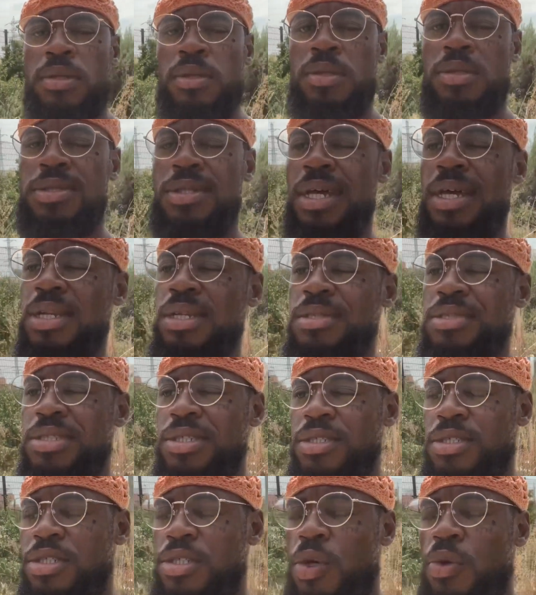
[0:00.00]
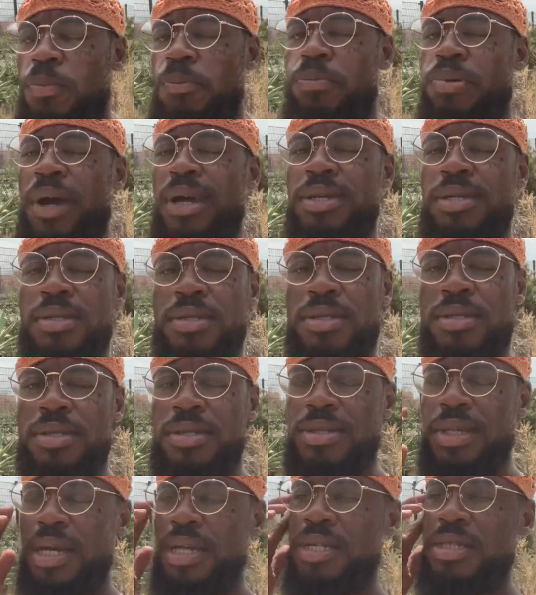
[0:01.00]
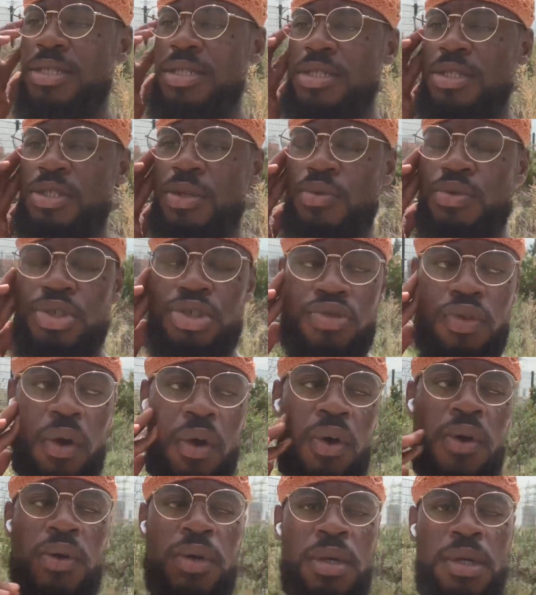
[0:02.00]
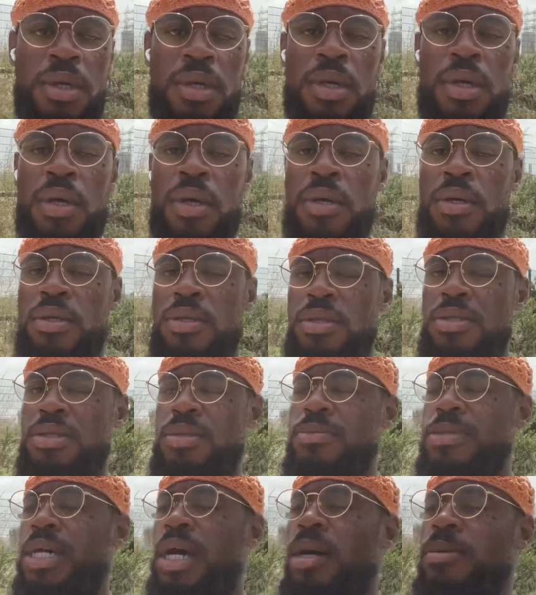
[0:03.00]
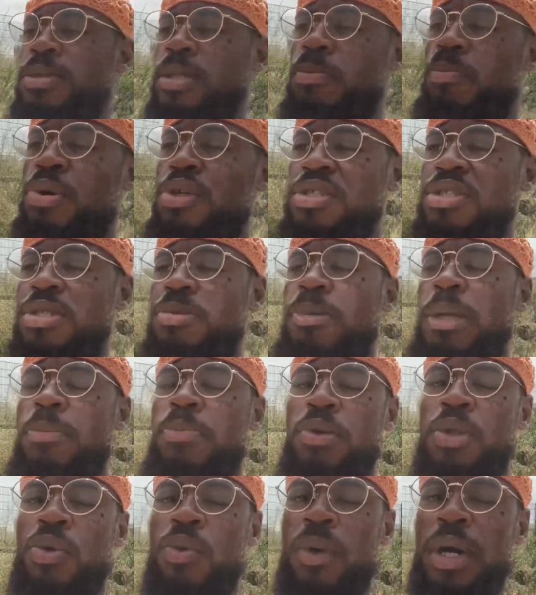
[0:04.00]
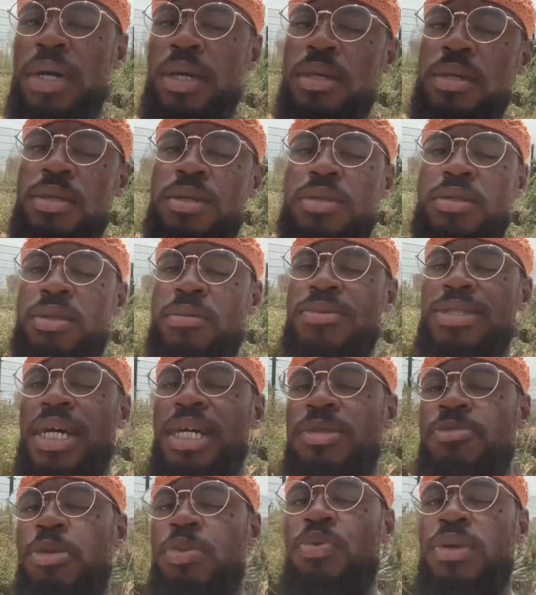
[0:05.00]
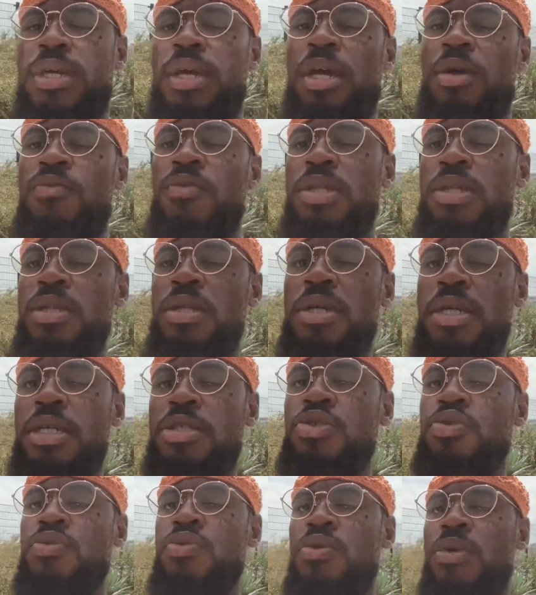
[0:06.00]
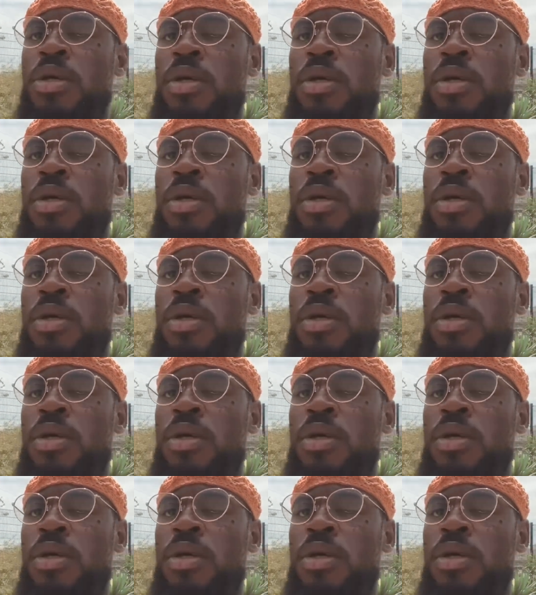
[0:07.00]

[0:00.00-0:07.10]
This energy is so bright. This energy is so strong. Sometimes it pushes people away. Sometimes people can't really look at you.